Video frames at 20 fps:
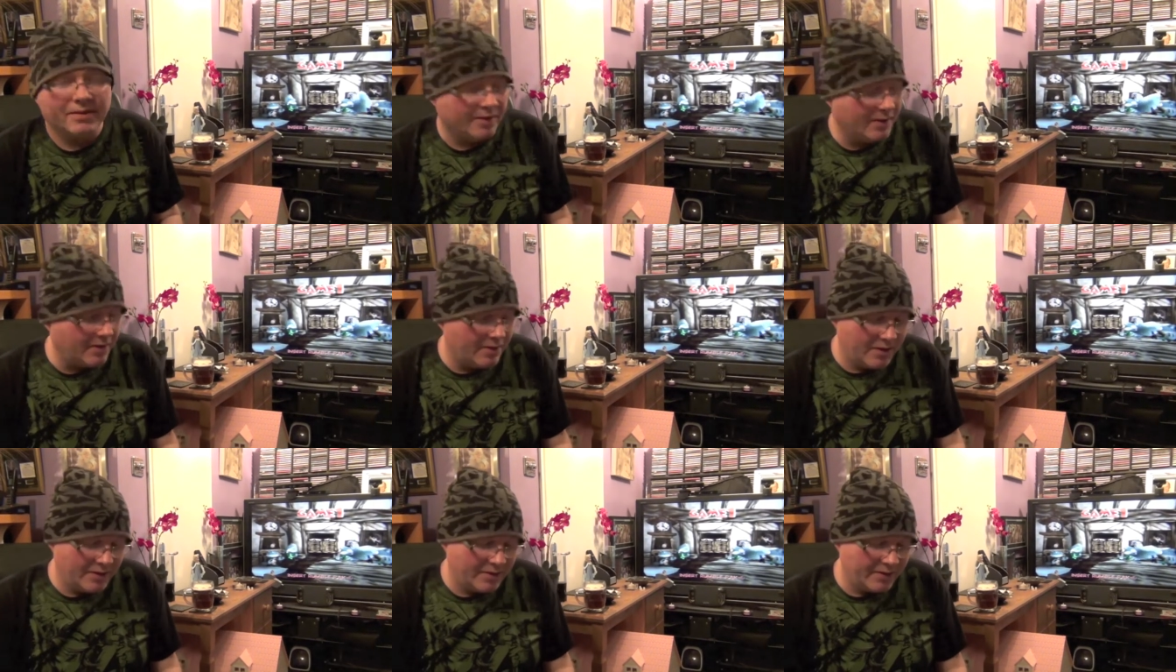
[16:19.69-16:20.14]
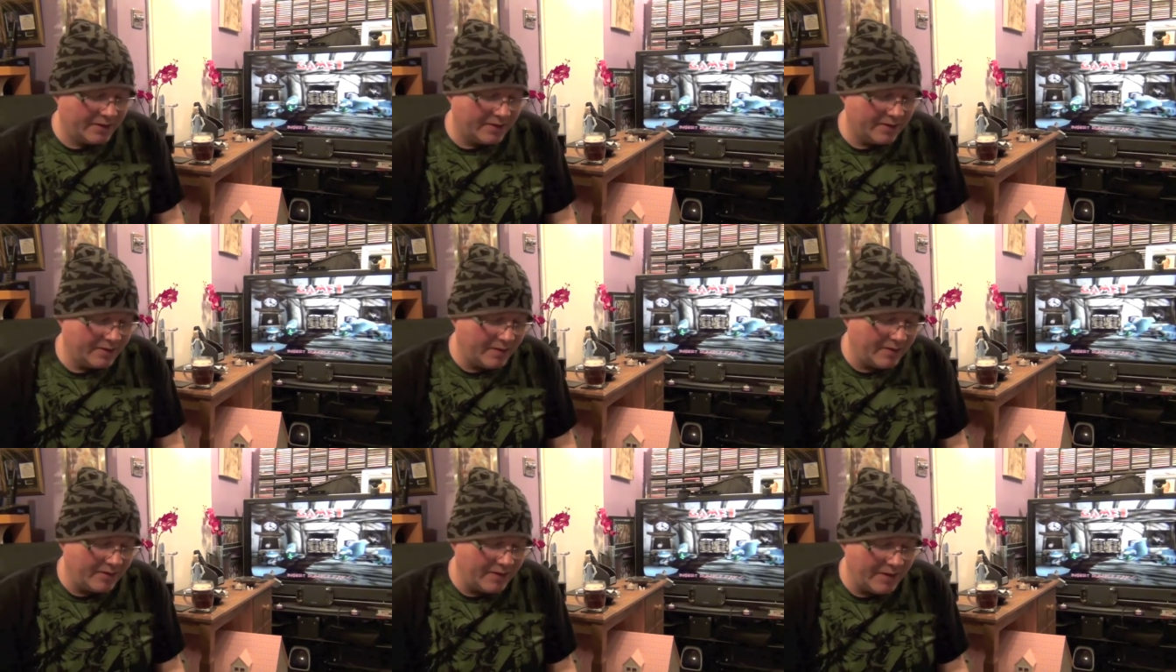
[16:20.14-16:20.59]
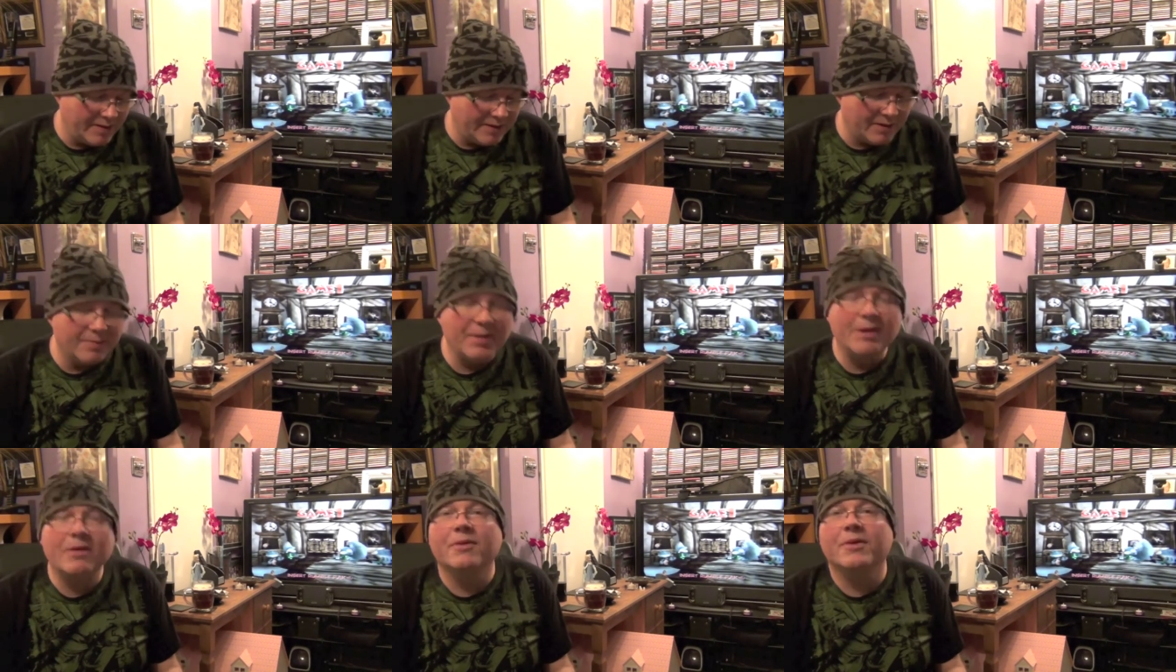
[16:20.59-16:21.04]
So I don't know if they're in
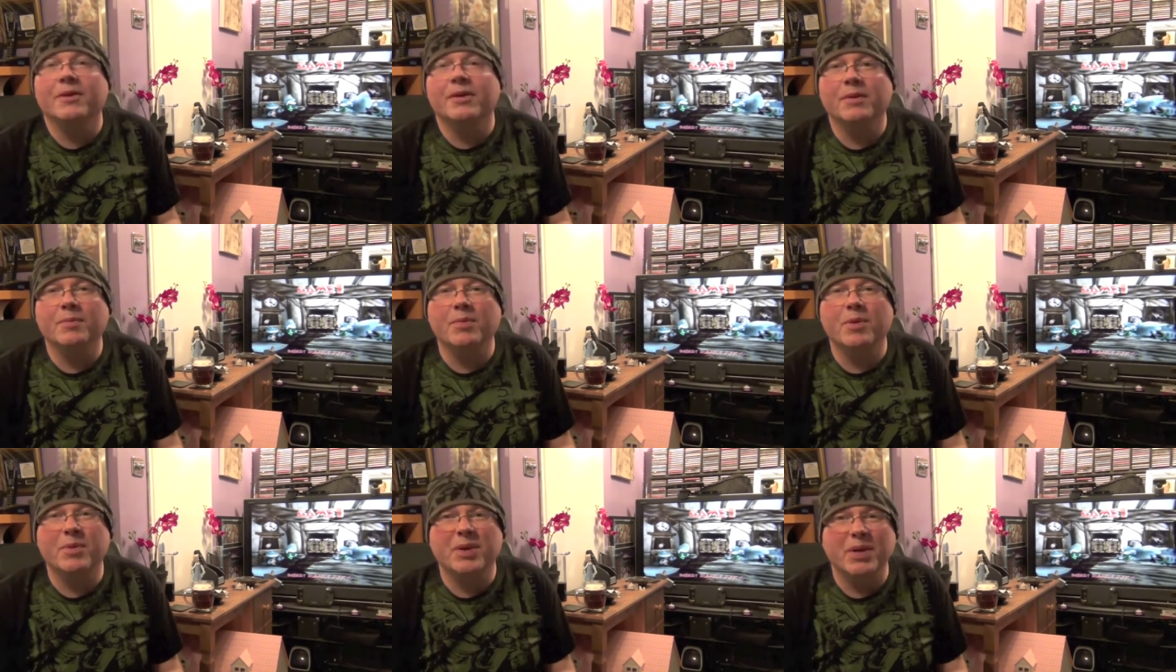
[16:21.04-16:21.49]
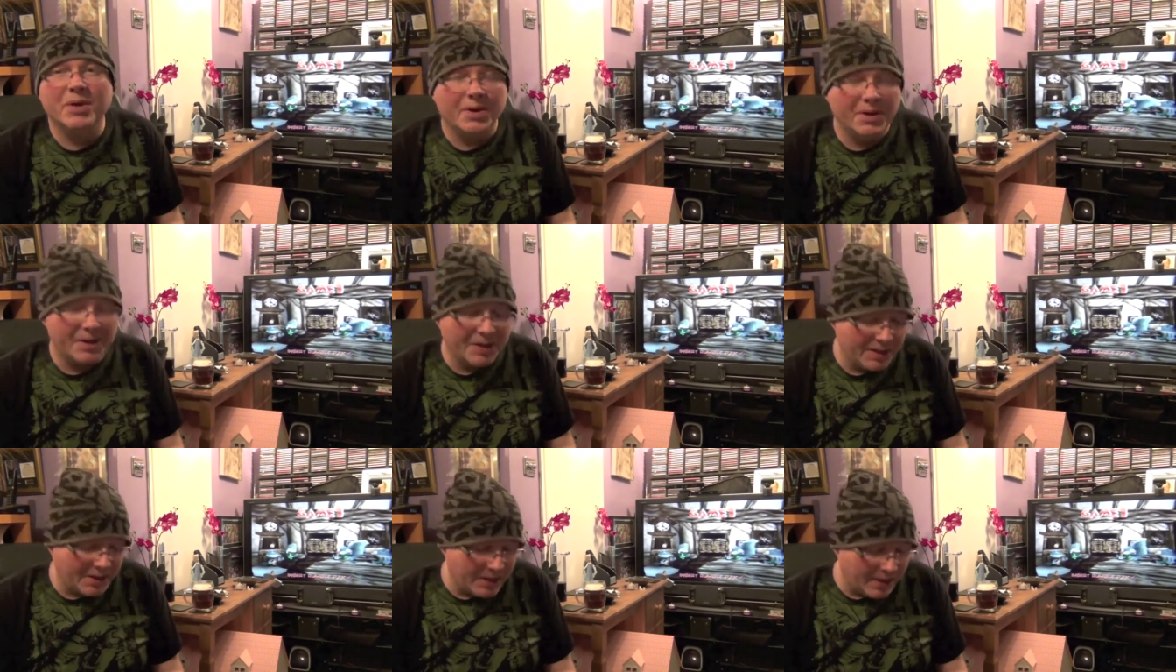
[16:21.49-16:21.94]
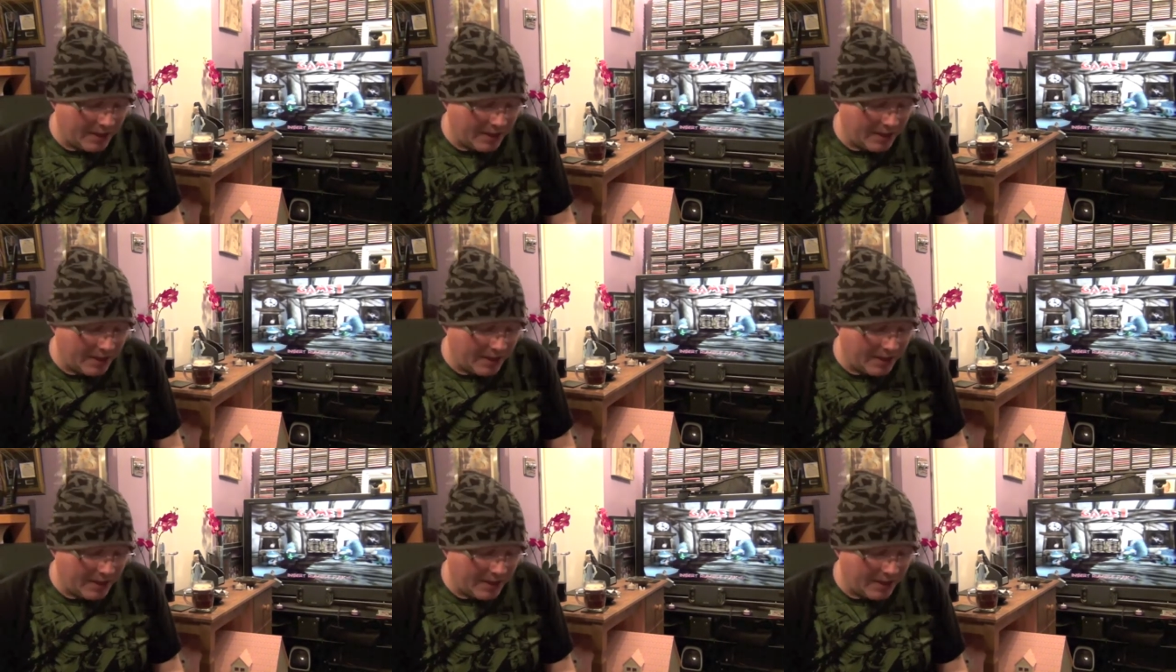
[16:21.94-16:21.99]
America. They probably are.